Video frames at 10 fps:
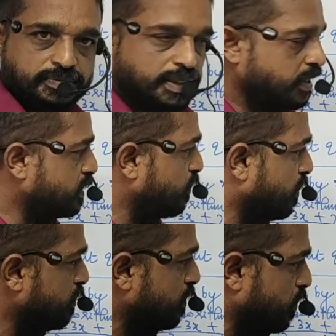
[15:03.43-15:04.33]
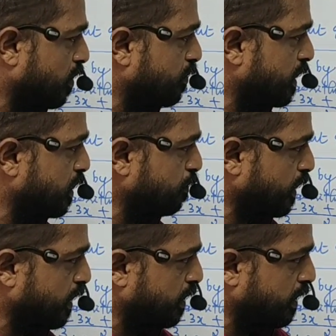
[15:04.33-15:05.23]
That is, you have
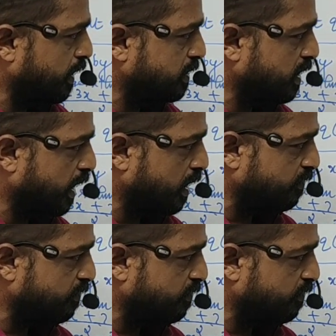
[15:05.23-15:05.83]
multiplied each and